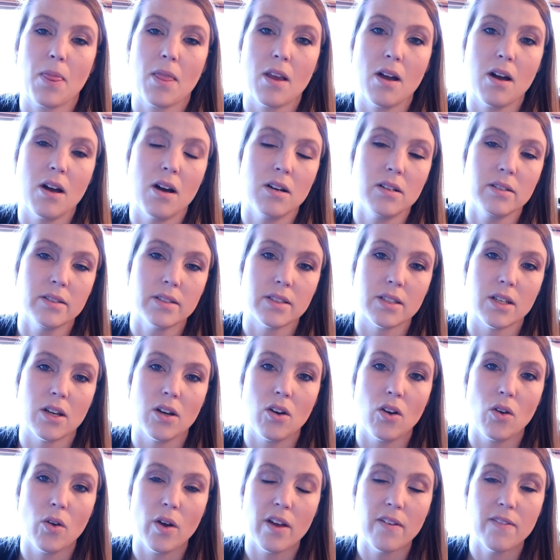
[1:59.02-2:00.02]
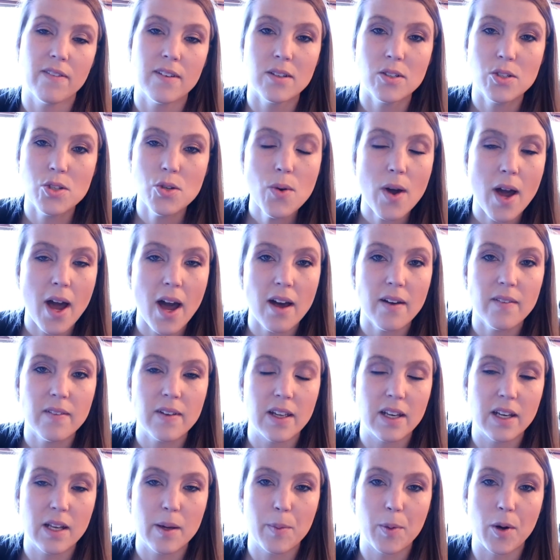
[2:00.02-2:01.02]
Also, if you do have
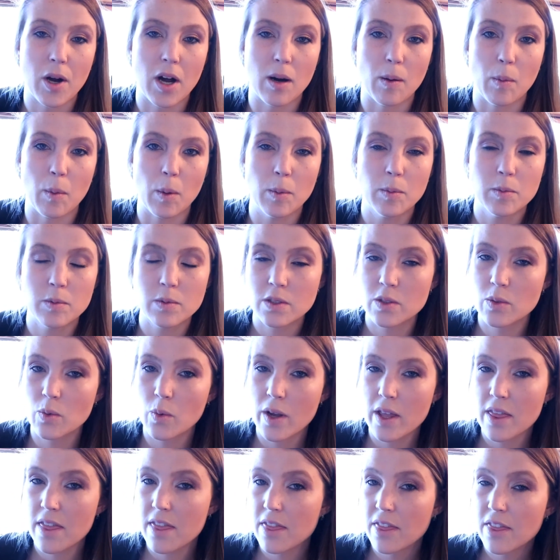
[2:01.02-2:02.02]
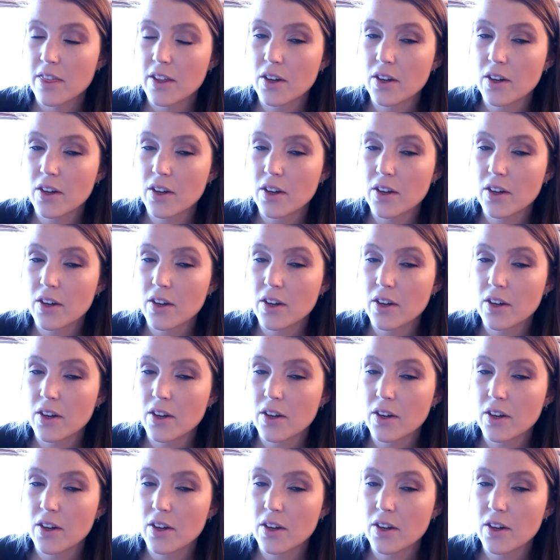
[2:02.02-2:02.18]
any problems with the